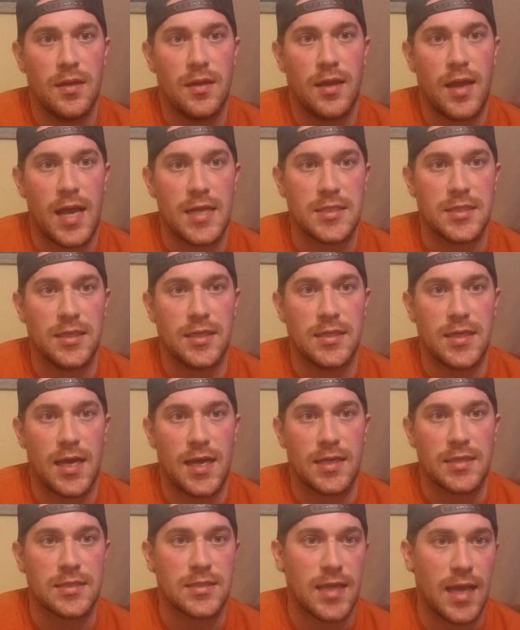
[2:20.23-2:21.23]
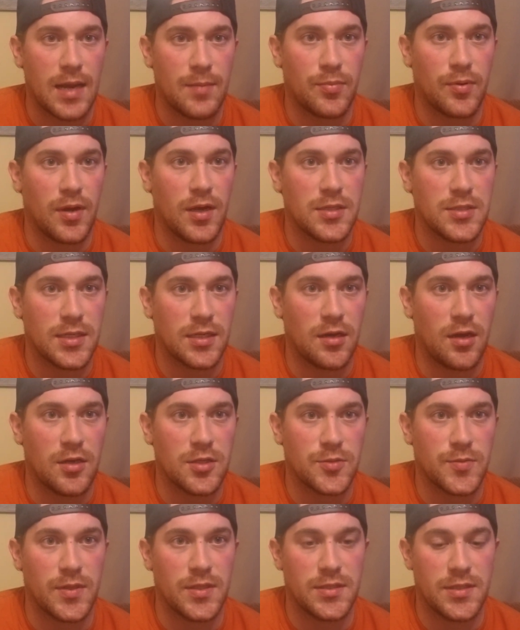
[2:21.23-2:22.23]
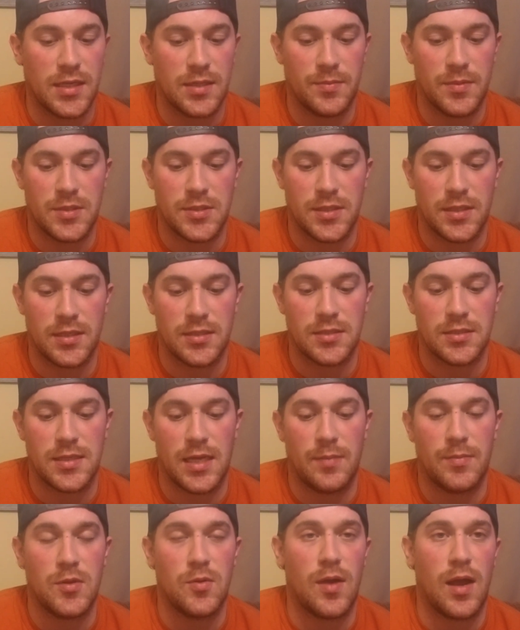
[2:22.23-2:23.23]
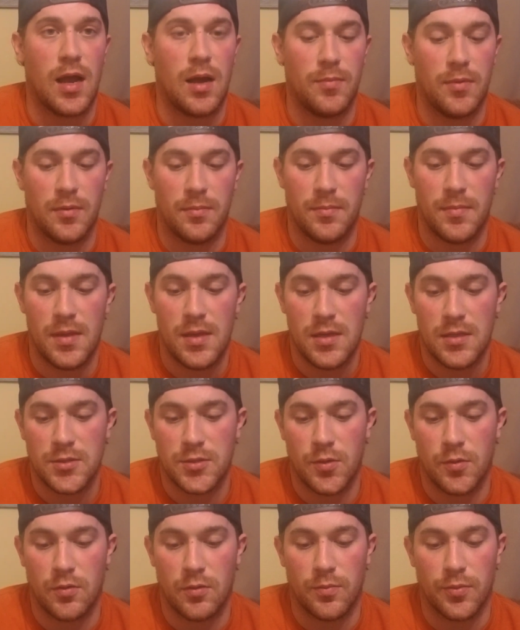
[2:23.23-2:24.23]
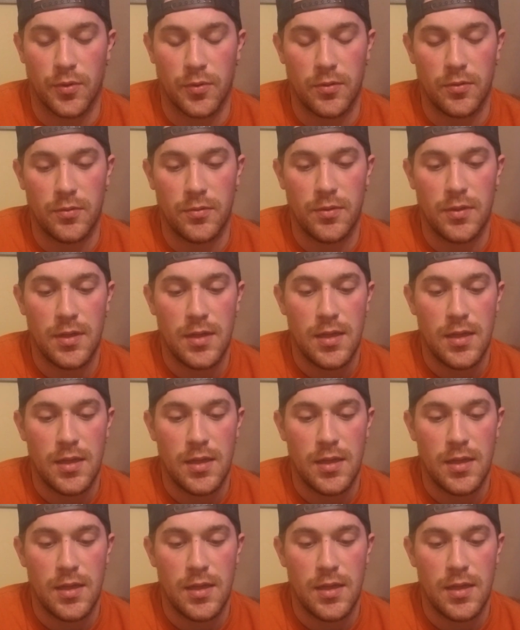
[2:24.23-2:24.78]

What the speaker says: As I Lay Dying's side project, Austrian Death Machine's debut album, Total Brutal,